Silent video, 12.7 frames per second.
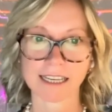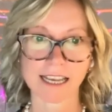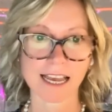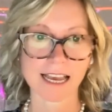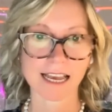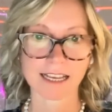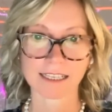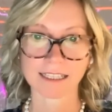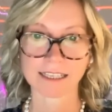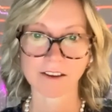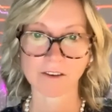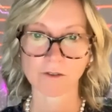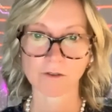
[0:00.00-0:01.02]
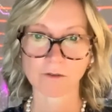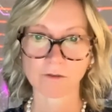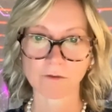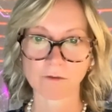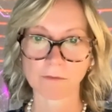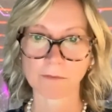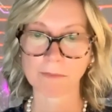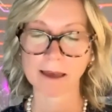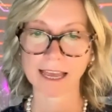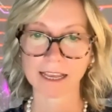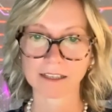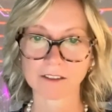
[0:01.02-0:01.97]
Uh, so
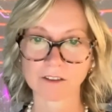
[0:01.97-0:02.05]
back